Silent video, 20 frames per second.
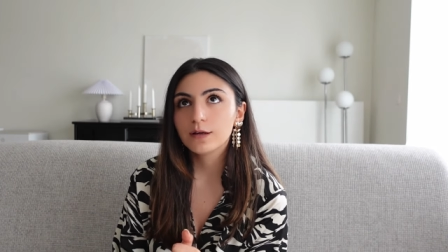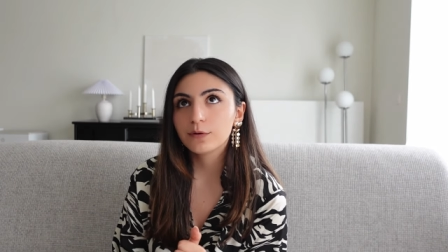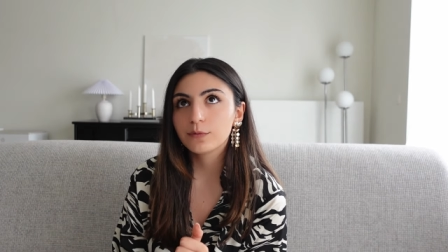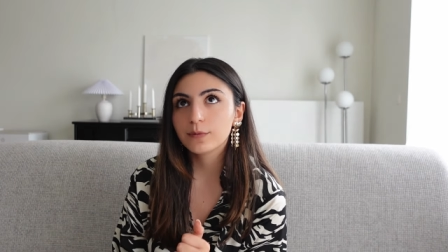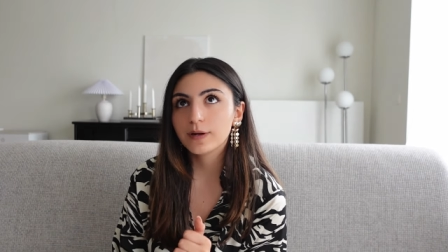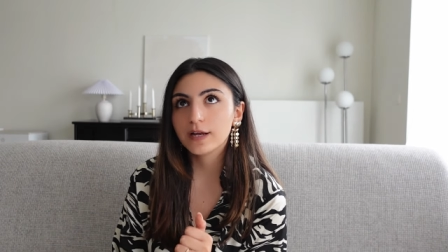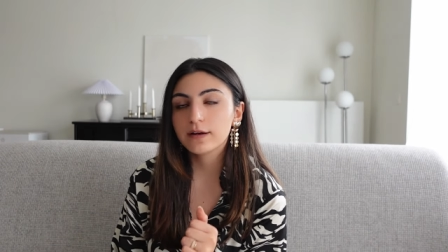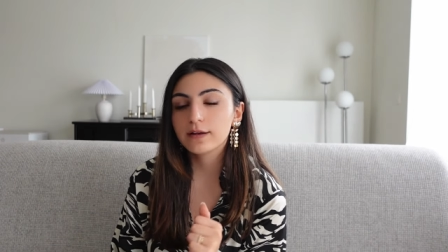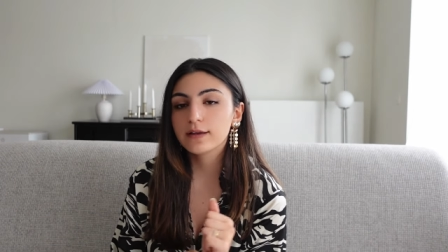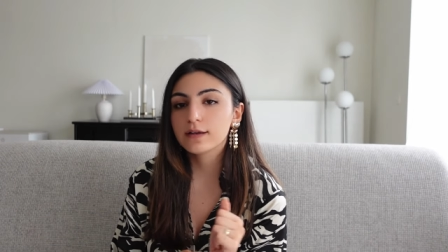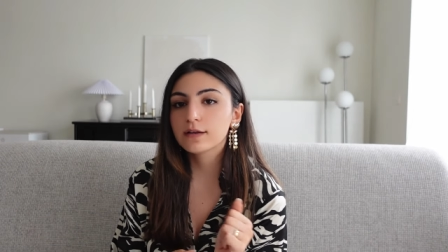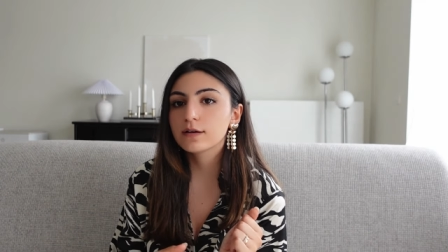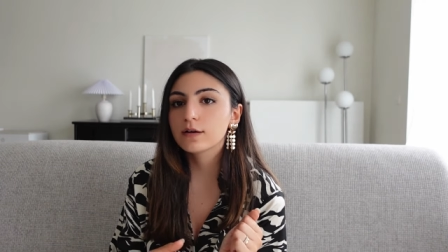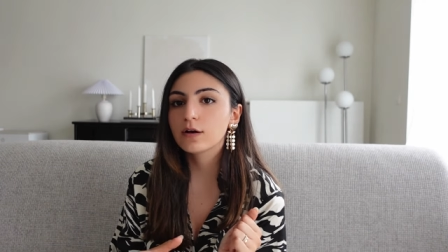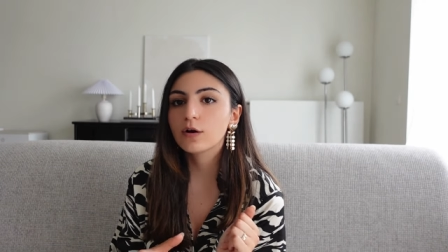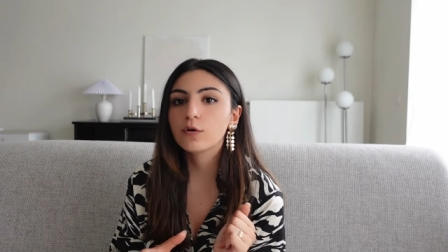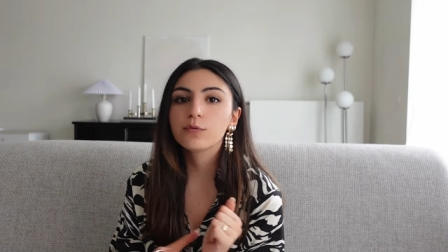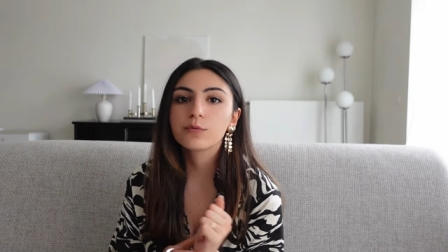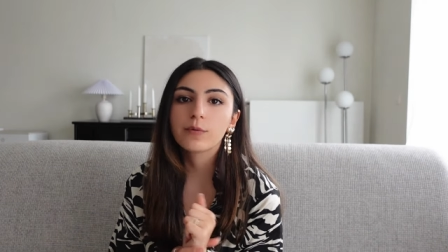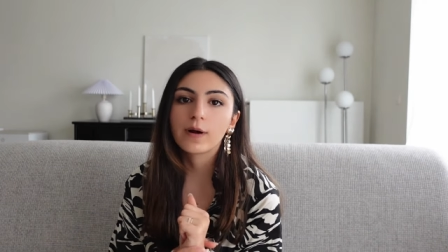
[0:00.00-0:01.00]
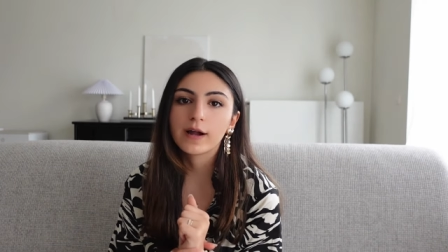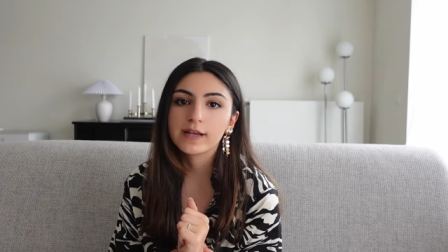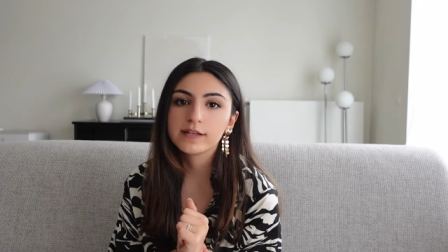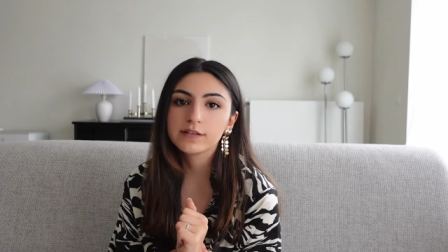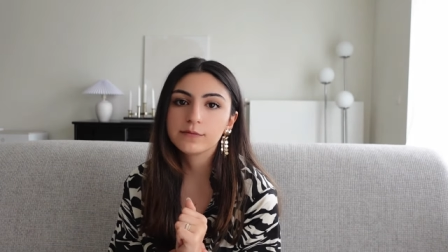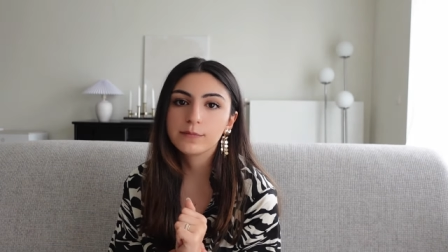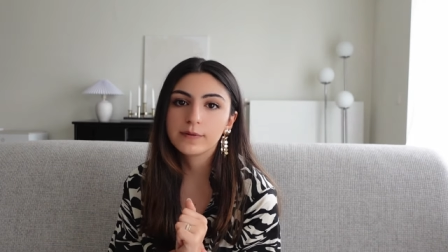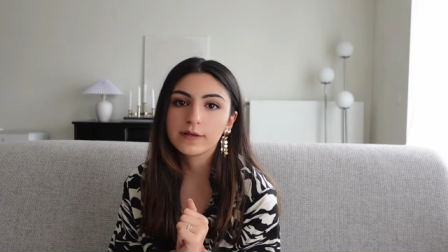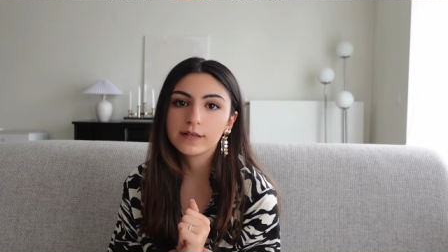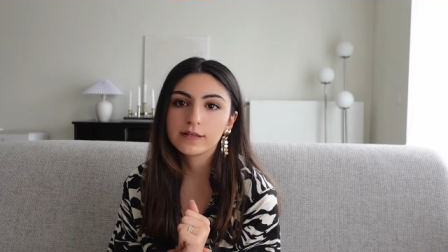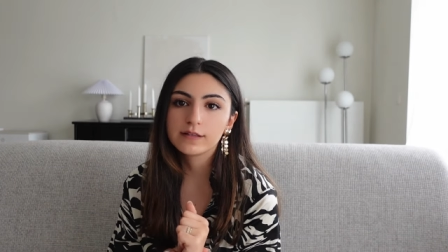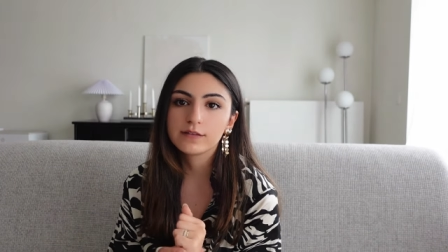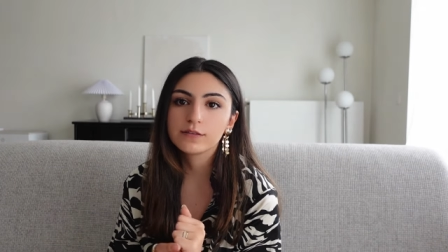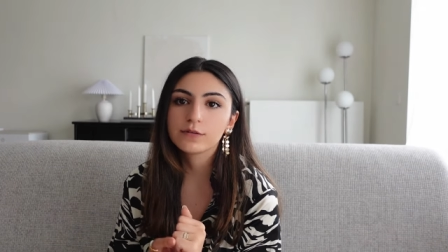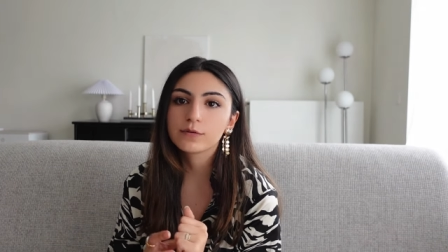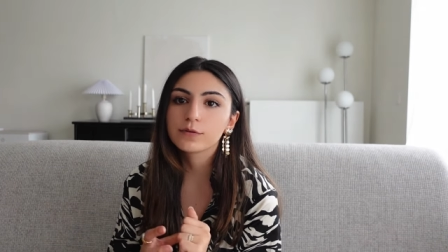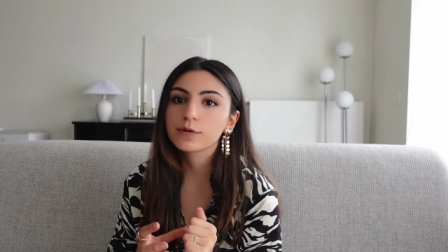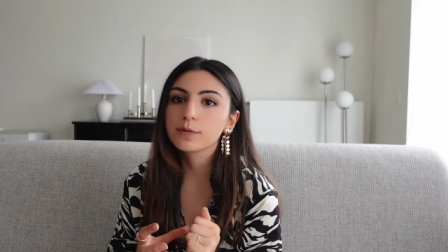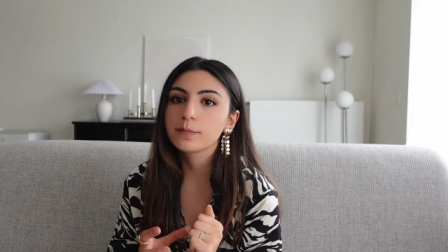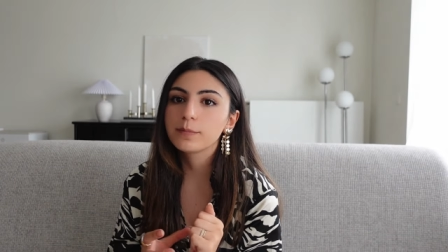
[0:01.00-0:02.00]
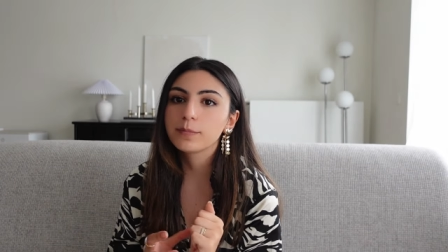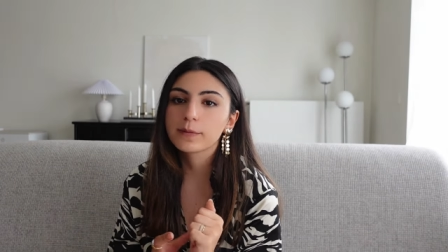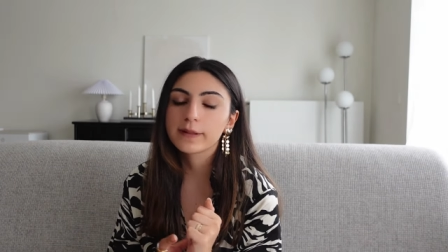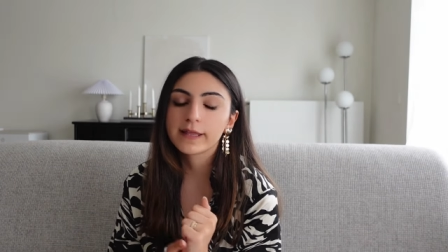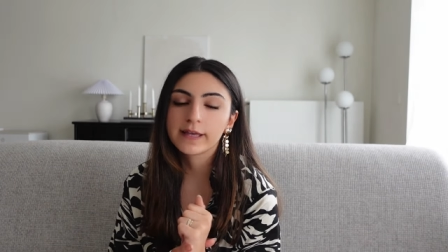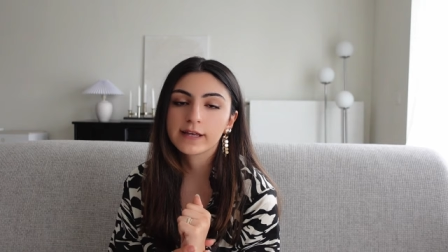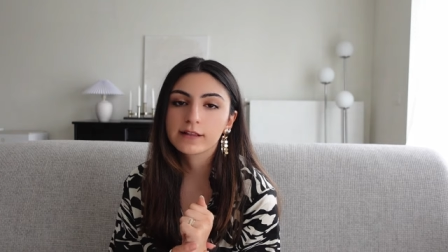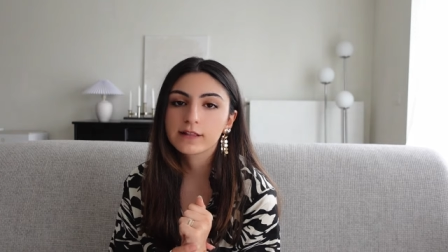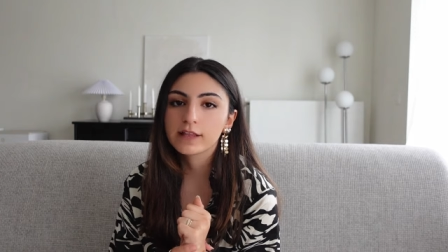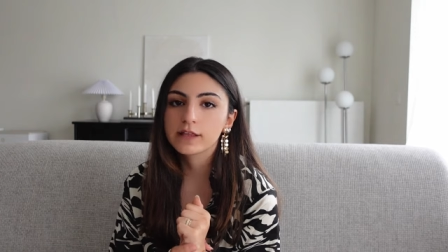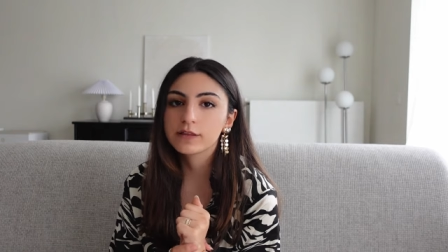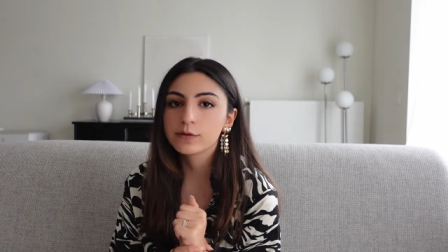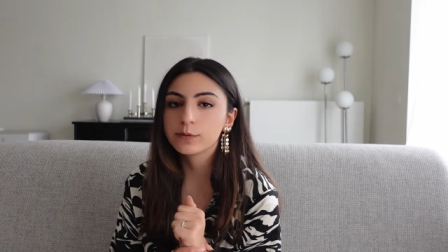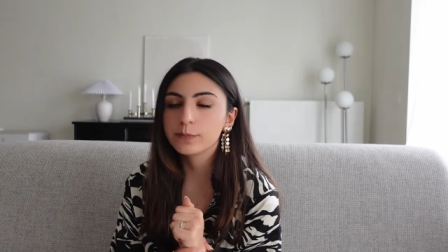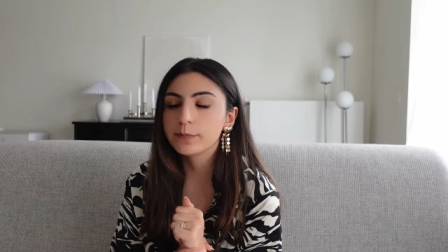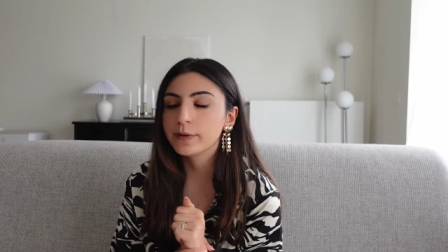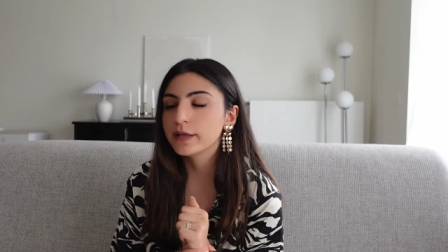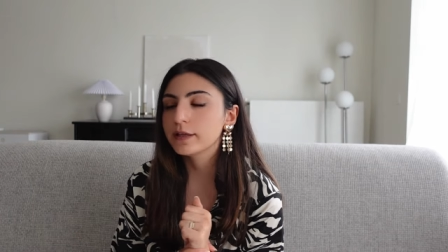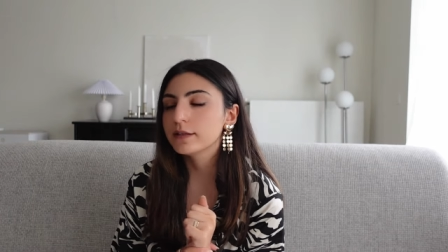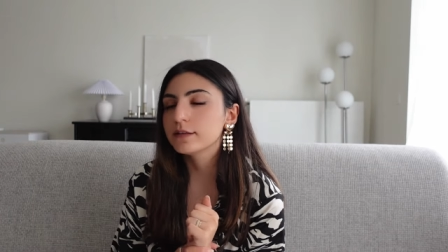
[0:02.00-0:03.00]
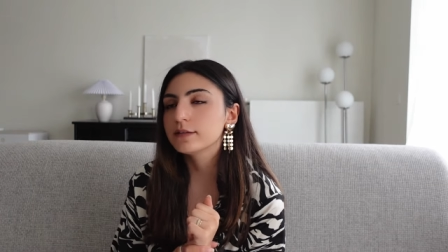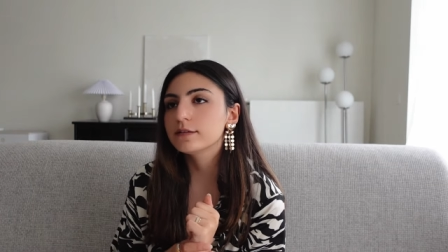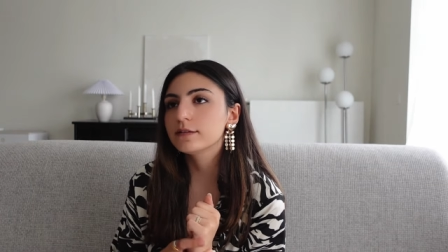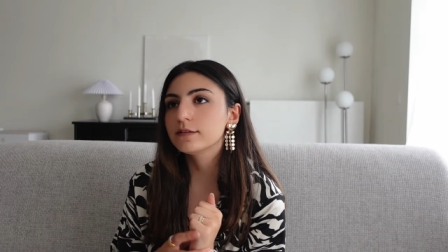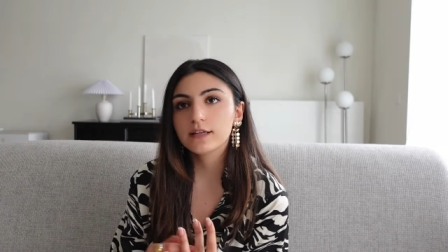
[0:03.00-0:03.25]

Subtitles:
wearing a white band or a black leather band.